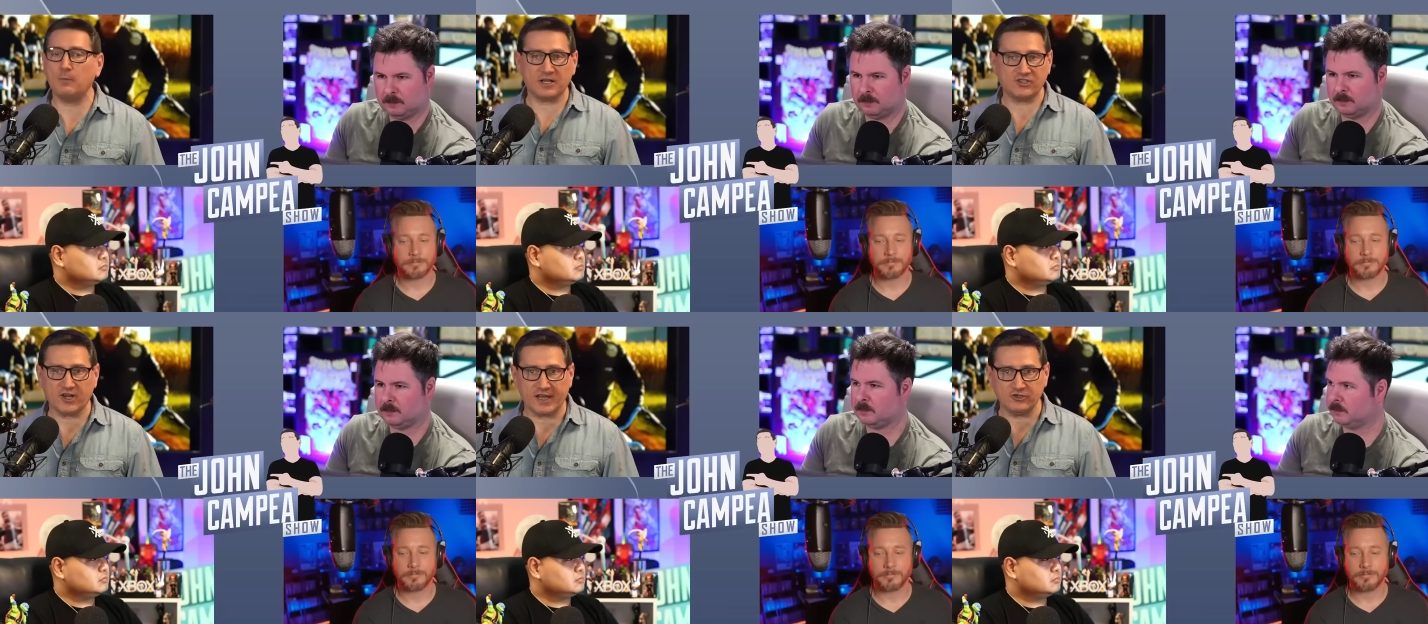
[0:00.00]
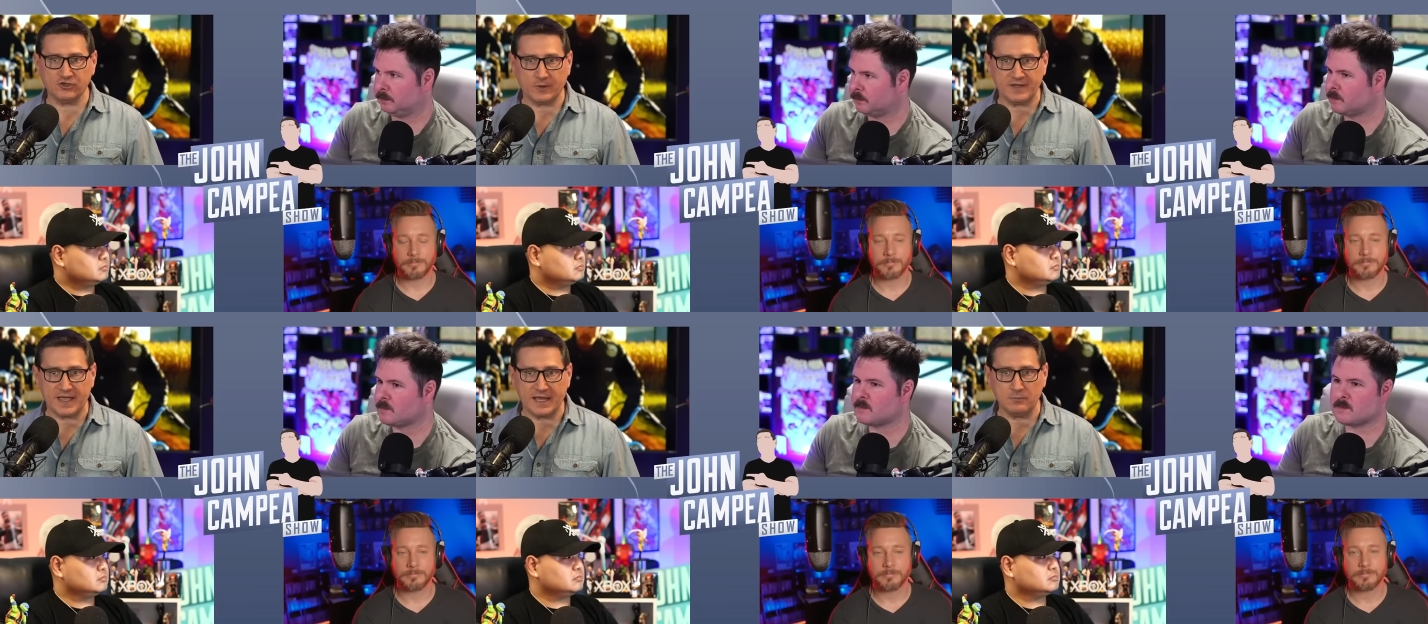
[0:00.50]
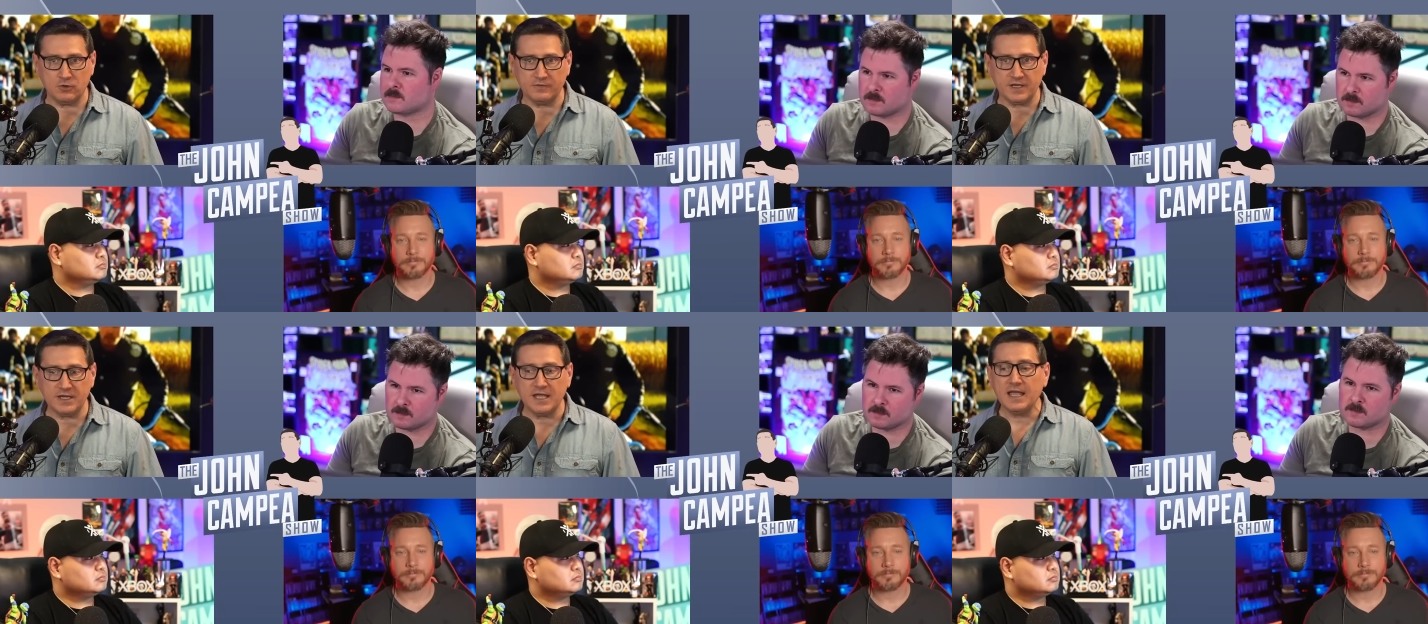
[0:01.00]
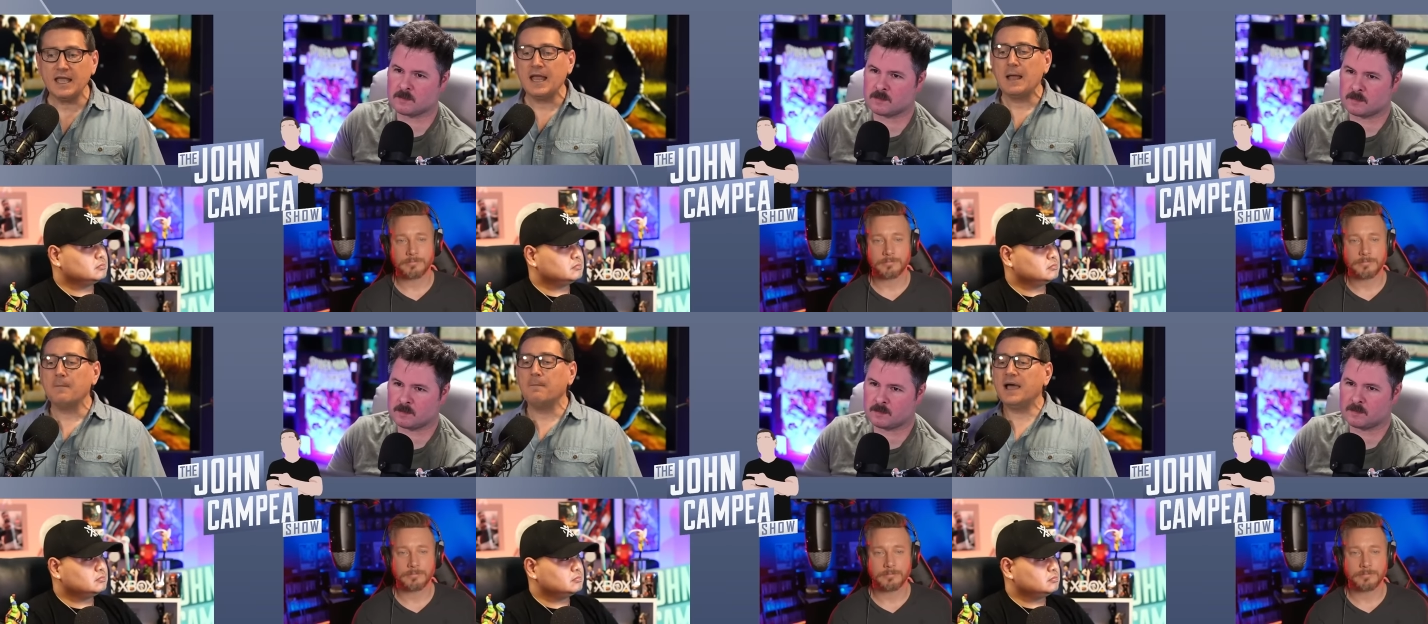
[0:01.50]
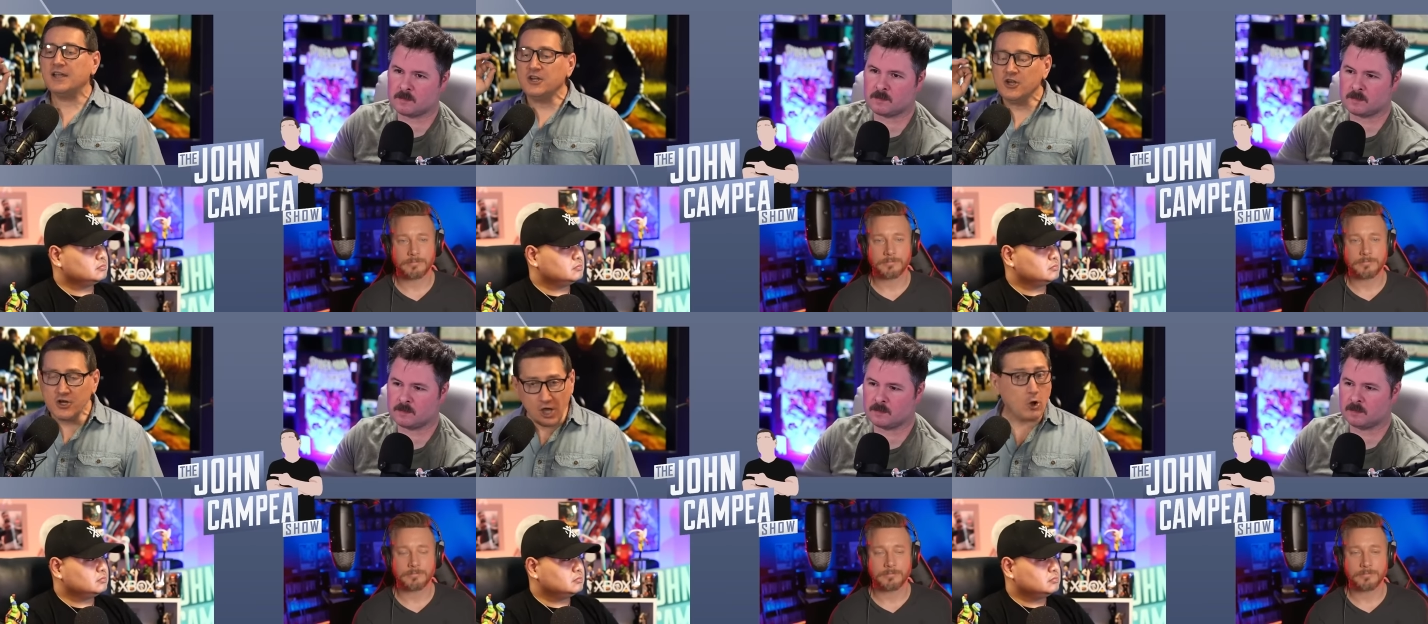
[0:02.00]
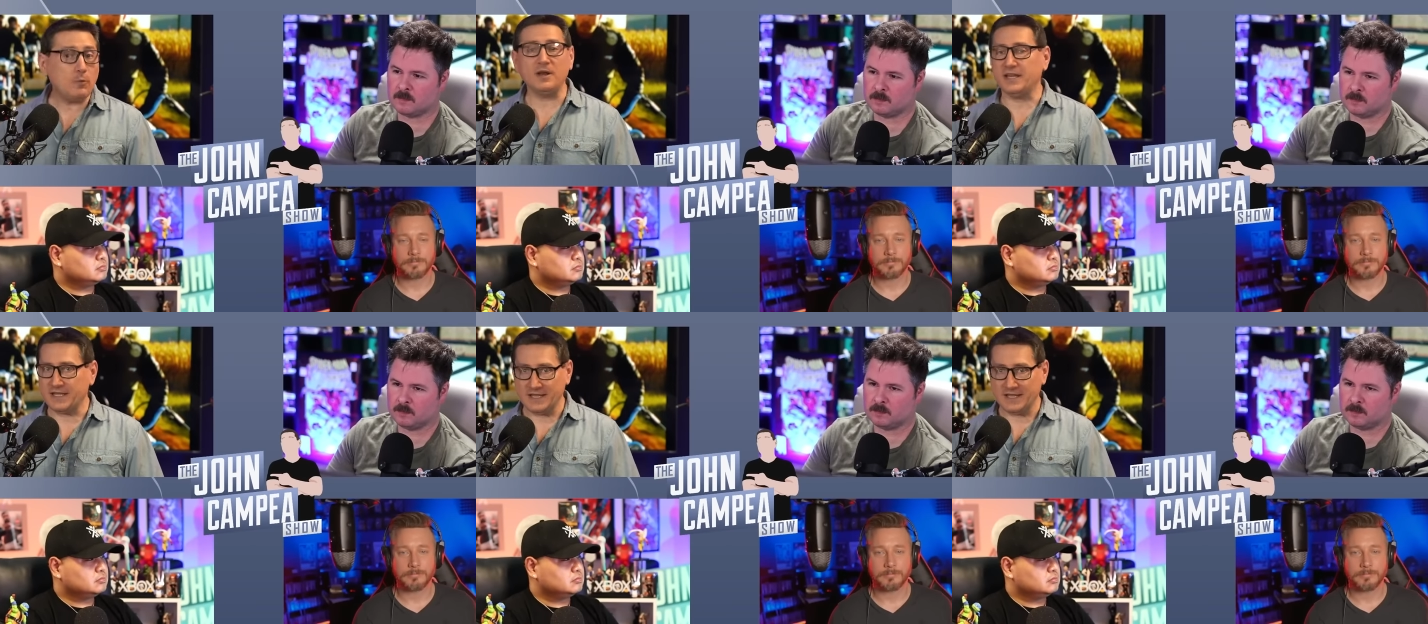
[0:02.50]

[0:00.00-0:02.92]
Speaker 1: much I enjoyed that movie. Mm-hmm. But nobody,